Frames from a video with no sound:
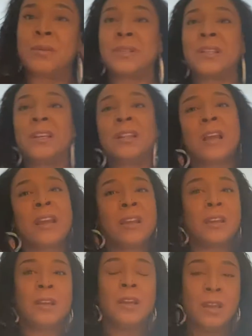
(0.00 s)
saying? Like,
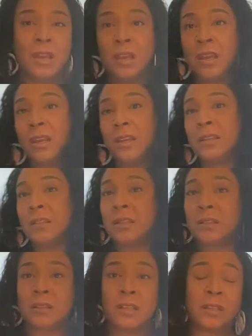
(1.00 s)

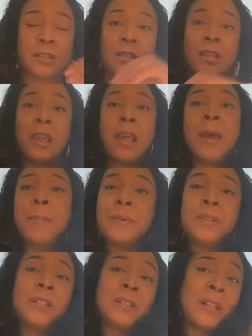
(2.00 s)
it
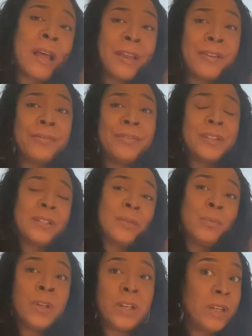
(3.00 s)
happens. It's life. It's
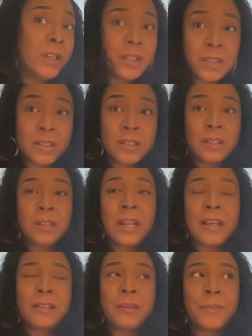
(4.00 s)
what it is. It's
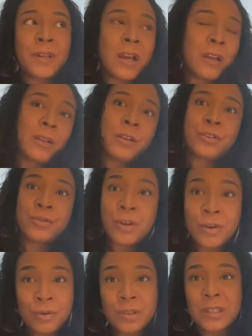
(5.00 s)
not something I can
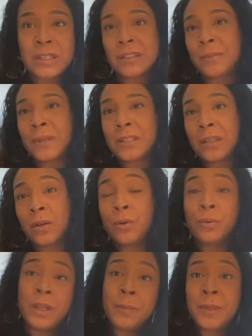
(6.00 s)
control. It's not something I say, oh,
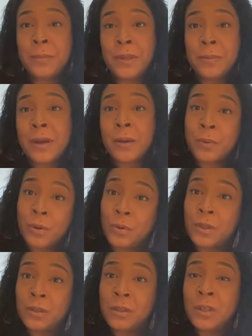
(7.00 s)
let me be
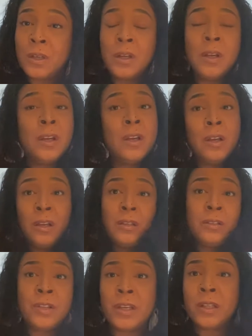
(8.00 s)
bipolar.
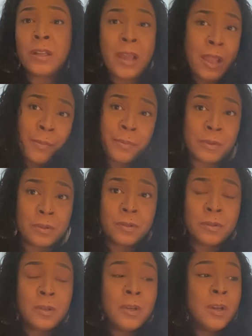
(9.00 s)
Shit, it happened.
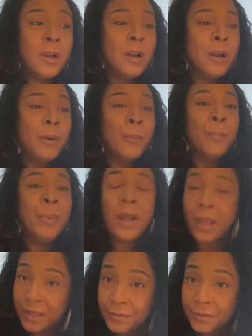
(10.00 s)
But